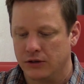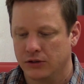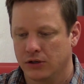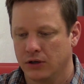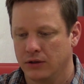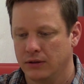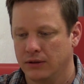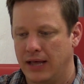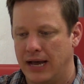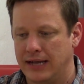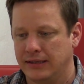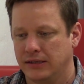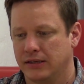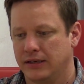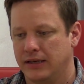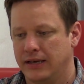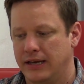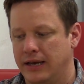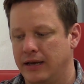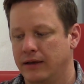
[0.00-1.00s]
So
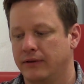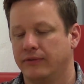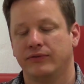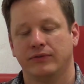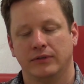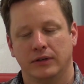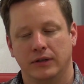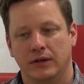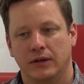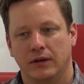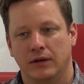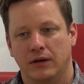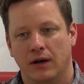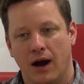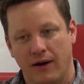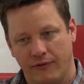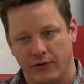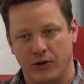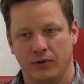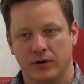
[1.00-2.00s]
let's give
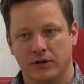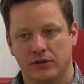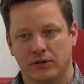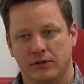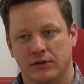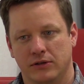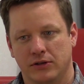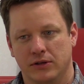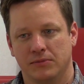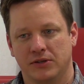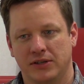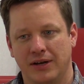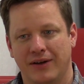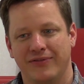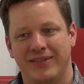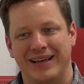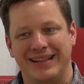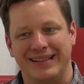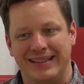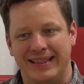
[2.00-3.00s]
our viewers some
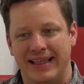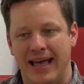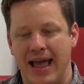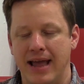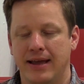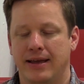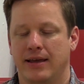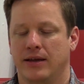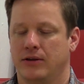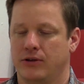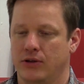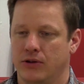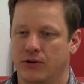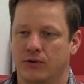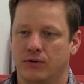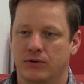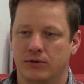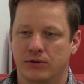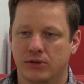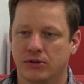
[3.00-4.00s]
stuff that they can
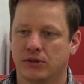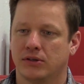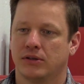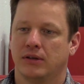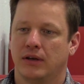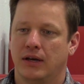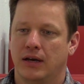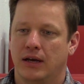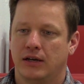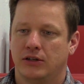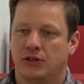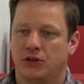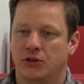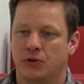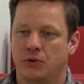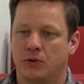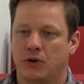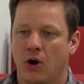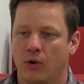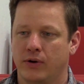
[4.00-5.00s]
use
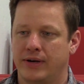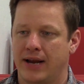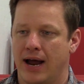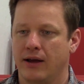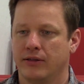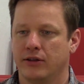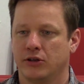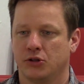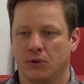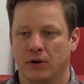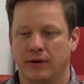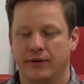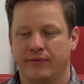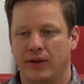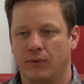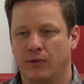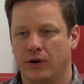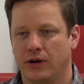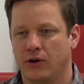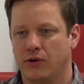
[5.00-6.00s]
to go down this road
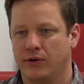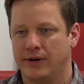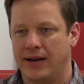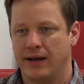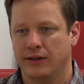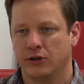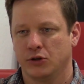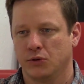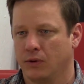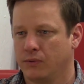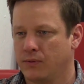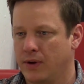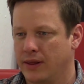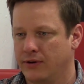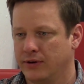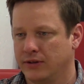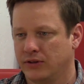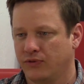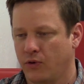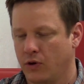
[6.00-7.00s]
if they want to go down this road,
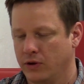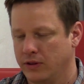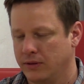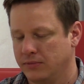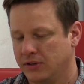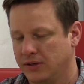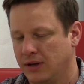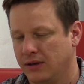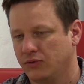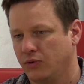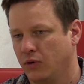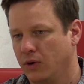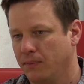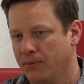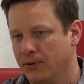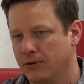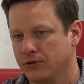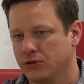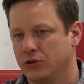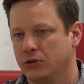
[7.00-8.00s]
whether it's for themselves, for a
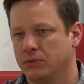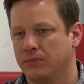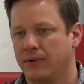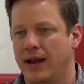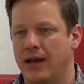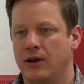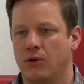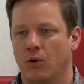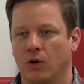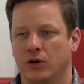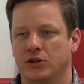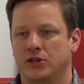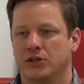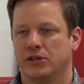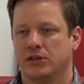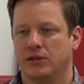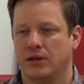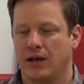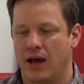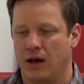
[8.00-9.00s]
personal brand, or
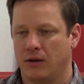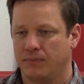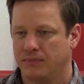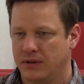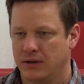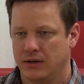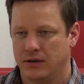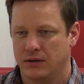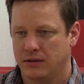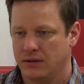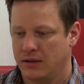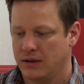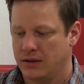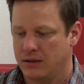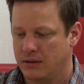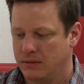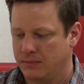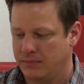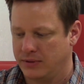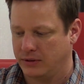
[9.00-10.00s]
just to help
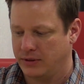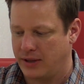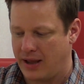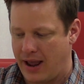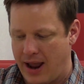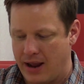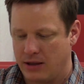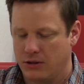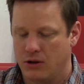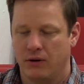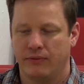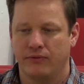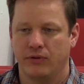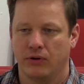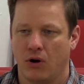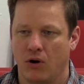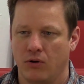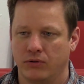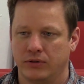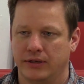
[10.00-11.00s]
build the halo of
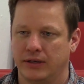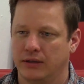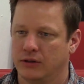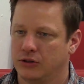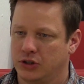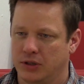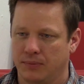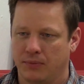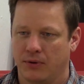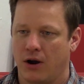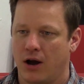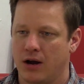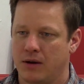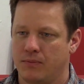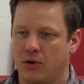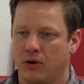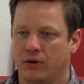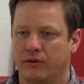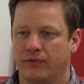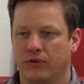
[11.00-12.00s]
their own dealership or
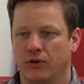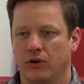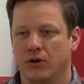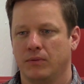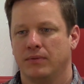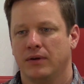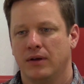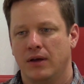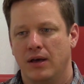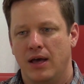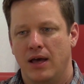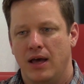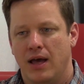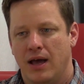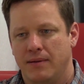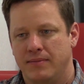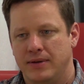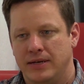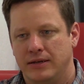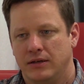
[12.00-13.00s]
automotive group.
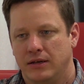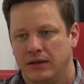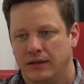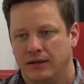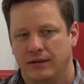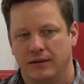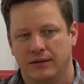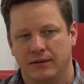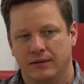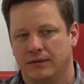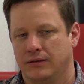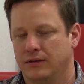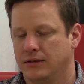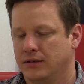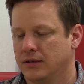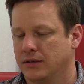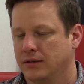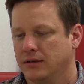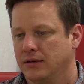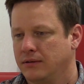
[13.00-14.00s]
I mean,
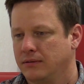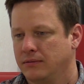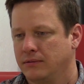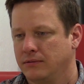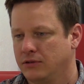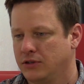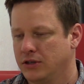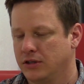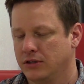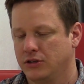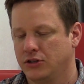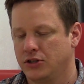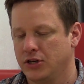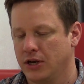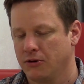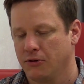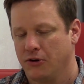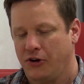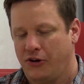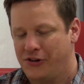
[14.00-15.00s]
just
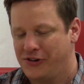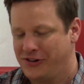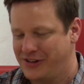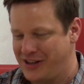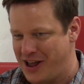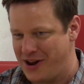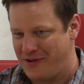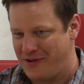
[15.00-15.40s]
general